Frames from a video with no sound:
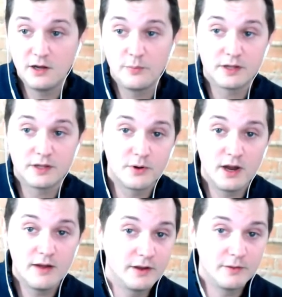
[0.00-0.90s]
That's where
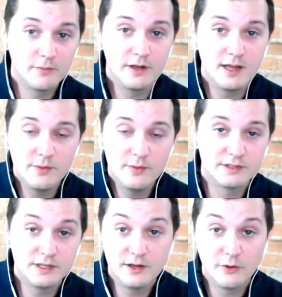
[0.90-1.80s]
having an email
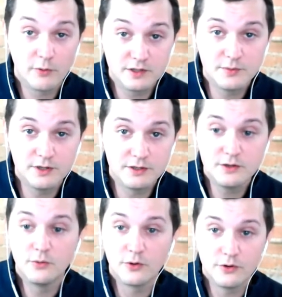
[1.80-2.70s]
sending regimen too,
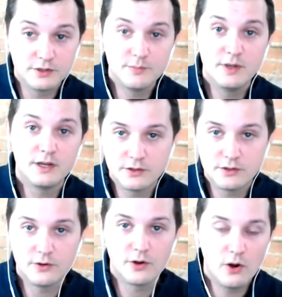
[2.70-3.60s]
where you're just making sure
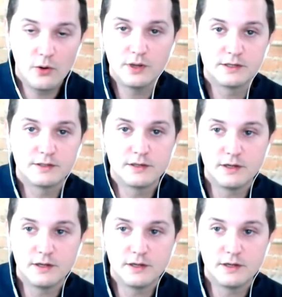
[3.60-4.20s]
you're always